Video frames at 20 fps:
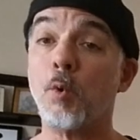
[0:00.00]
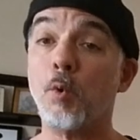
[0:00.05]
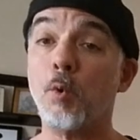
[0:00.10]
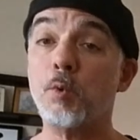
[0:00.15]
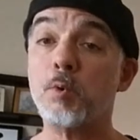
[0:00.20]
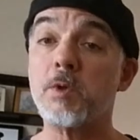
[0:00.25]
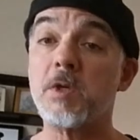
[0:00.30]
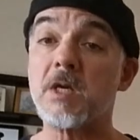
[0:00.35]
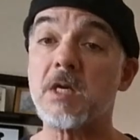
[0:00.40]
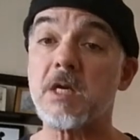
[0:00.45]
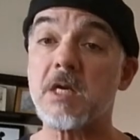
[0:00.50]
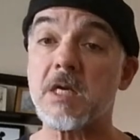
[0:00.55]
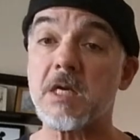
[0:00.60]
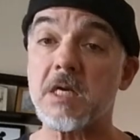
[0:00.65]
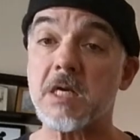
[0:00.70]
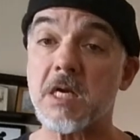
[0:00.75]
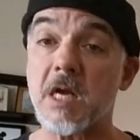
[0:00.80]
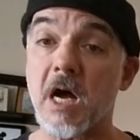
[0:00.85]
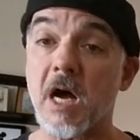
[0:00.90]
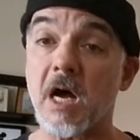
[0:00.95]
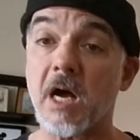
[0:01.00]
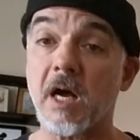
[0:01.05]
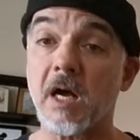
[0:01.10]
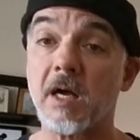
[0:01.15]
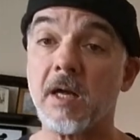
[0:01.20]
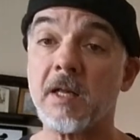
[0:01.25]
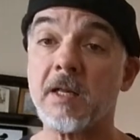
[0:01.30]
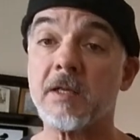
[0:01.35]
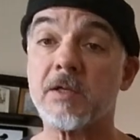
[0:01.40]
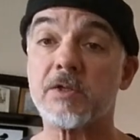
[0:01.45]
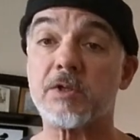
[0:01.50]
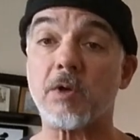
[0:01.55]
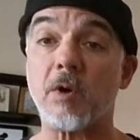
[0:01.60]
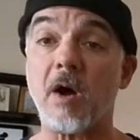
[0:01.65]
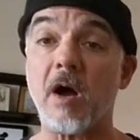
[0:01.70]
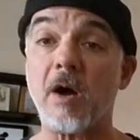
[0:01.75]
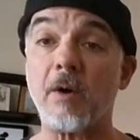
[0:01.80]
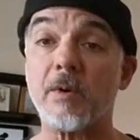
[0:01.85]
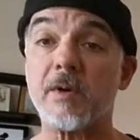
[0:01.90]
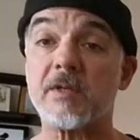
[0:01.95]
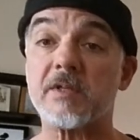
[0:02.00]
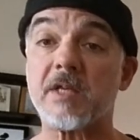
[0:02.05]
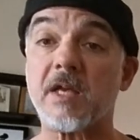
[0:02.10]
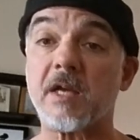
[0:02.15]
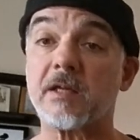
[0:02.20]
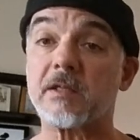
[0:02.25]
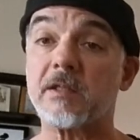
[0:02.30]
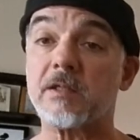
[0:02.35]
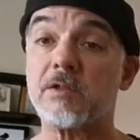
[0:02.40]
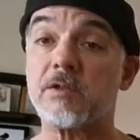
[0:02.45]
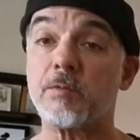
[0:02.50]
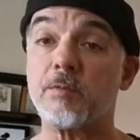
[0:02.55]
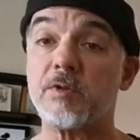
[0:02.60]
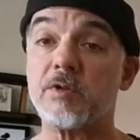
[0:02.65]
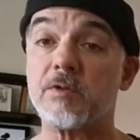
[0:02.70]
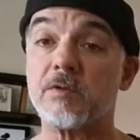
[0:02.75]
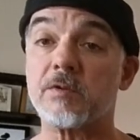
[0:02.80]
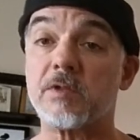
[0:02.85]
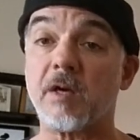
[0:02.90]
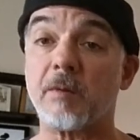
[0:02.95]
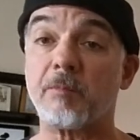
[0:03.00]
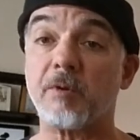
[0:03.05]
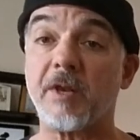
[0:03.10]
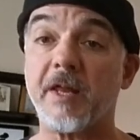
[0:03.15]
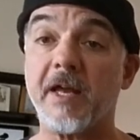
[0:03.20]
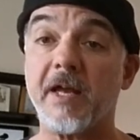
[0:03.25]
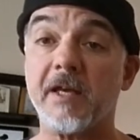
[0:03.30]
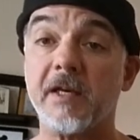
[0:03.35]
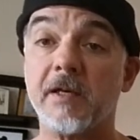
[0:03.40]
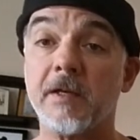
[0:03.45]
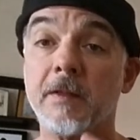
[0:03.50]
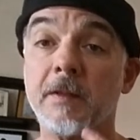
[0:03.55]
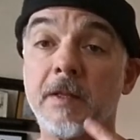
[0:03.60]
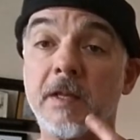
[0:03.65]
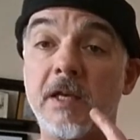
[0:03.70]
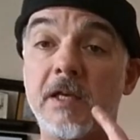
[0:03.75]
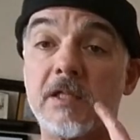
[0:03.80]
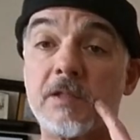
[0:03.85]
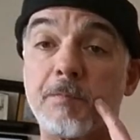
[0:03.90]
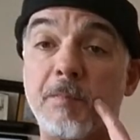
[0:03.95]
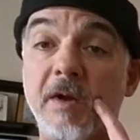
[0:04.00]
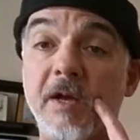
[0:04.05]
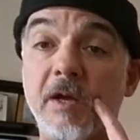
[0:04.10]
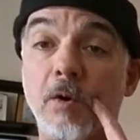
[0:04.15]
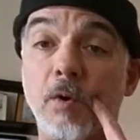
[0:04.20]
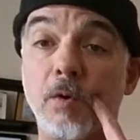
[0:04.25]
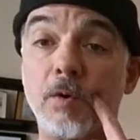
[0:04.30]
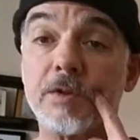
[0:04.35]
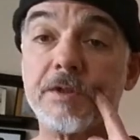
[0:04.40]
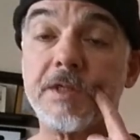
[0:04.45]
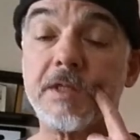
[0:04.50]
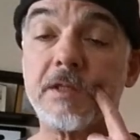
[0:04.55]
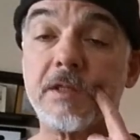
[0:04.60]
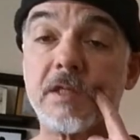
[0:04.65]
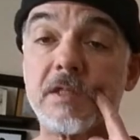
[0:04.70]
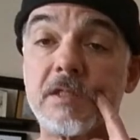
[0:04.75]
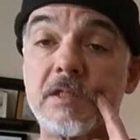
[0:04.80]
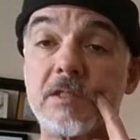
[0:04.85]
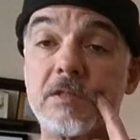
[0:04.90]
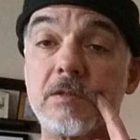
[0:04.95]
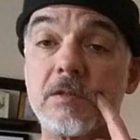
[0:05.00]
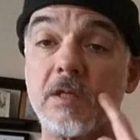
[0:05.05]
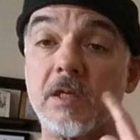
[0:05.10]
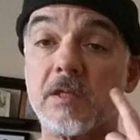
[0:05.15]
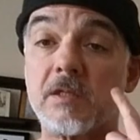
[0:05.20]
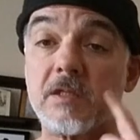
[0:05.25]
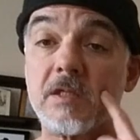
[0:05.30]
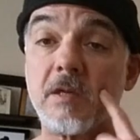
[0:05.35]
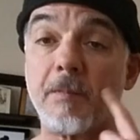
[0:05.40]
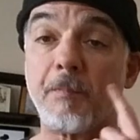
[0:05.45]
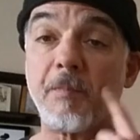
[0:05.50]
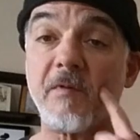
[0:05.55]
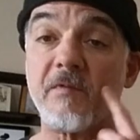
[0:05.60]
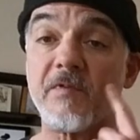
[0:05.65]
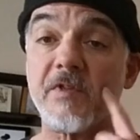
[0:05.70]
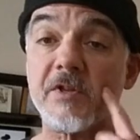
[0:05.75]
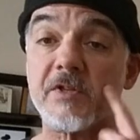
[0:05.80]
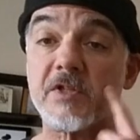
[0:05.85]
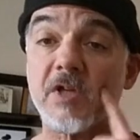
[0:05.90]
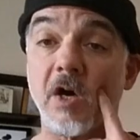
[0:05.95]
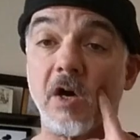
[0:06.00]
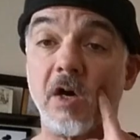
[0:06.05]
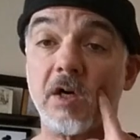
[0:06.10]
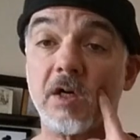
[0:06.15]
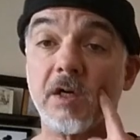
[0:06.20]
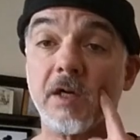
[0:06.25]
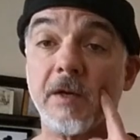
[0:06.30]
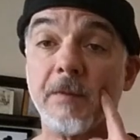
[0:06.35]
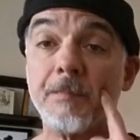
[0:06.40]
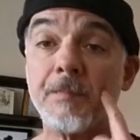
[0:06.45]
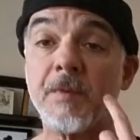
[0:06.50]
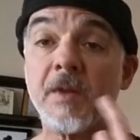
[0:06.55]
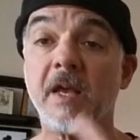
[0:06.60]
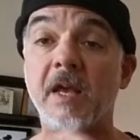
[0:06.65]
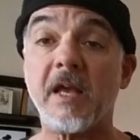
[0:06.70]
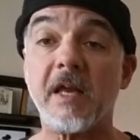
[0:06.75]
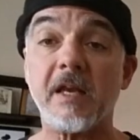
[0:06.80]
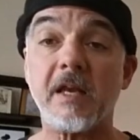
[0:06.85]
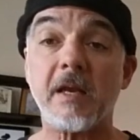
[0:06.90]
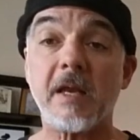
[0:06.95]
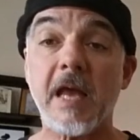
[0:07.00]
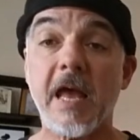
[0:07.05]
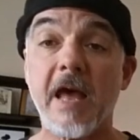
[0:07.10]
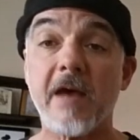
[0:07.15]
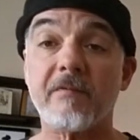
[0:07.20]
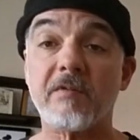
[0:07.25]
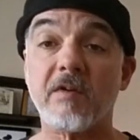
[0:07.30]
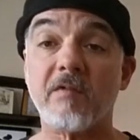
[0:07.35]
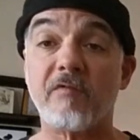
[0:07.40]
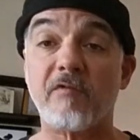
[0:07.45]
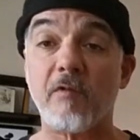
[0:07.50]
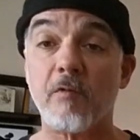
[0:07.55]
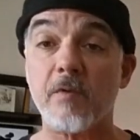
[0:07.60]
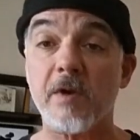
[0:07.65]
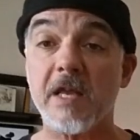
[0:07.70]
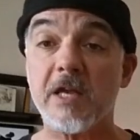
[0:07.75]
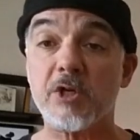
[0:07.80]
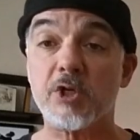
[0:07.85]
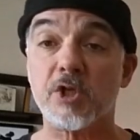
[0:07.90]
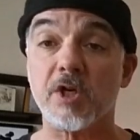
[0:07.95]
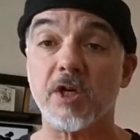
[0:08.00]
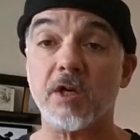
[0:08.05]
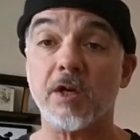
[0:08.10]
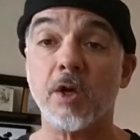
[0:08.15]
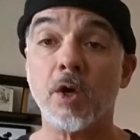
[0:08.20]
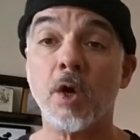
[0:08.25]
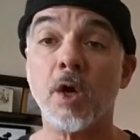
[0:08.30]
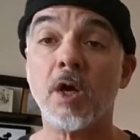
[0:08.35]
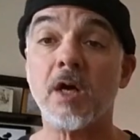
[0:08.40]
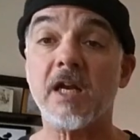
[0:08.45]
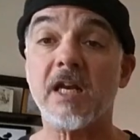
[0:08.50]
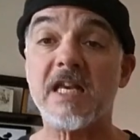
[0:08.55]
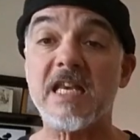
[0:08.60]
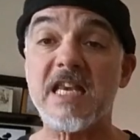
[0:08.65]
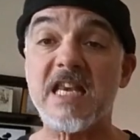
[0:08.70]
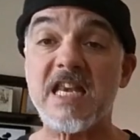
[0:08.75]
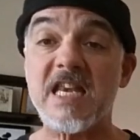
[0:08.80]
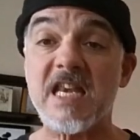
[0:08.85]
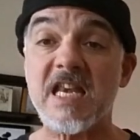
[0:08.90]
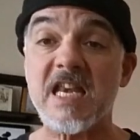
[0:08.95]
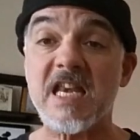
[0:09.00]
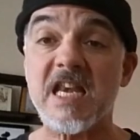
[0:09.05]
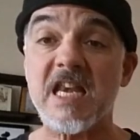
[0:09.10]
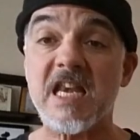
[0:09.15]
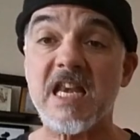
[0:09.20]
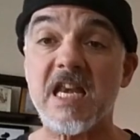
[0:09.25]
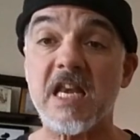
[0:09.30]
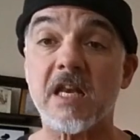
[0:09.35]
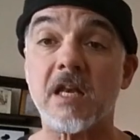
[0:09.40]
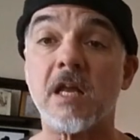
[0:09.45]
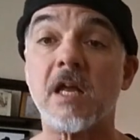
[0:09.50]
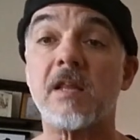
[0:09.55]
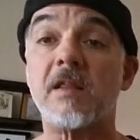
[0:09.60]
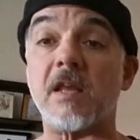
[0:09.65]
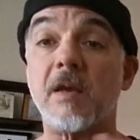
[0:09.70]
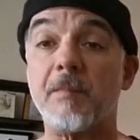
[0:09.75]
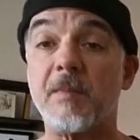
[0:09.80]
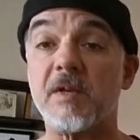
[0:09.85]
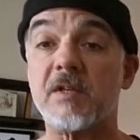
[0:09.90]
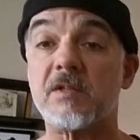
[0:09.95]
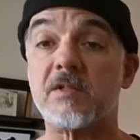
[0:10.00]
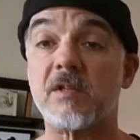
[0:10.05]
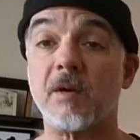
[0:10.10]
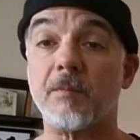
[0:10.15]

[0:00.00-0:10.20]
Una. So how exactly do we do double N? It's by holding the tip of the tongue and having phonation. that makes